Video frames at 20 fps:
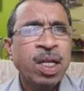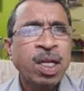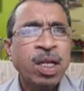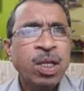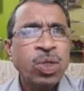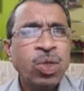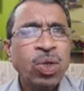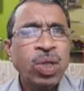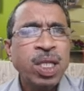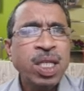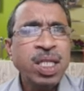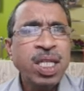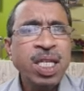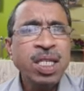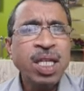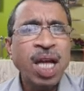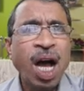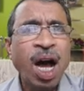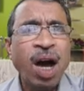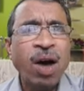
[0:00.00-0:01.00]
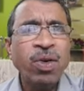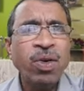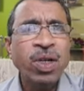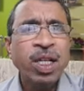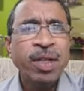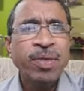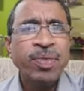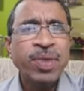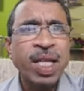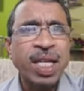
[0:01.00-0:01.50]
So this is how
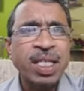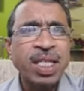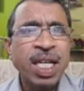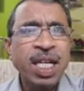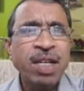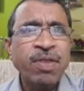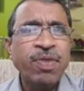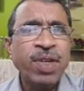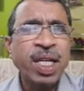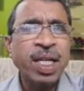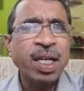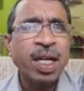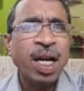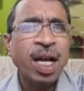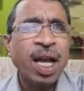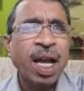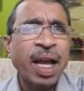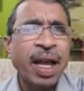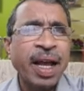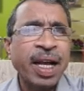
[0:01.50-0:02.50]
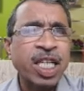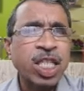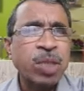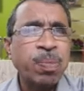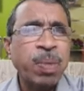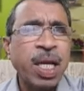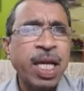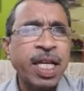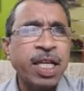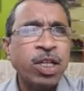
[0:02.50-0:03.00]
the Sedgwick
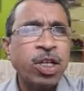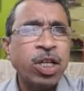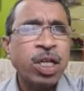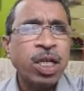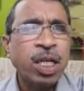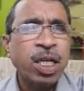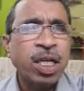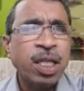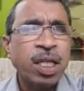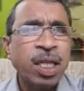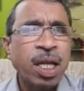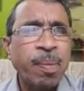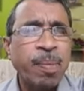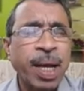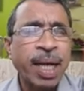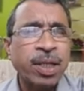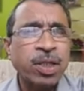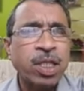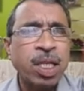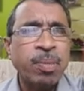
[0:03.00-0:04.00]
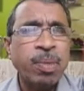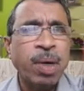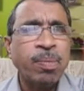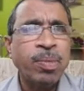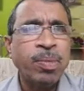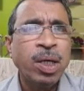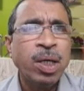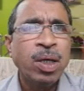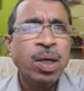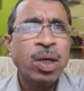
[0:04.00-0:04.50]
explained the
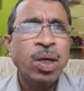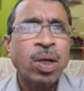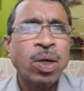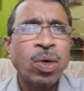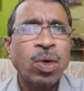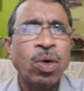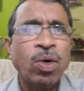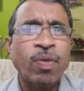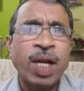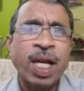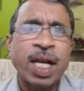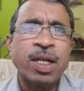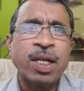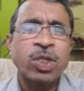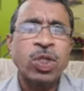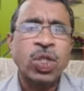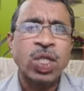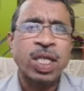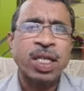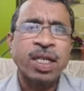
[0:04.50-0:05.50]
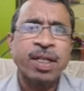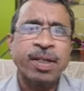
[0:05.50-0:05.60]
maximum covalency.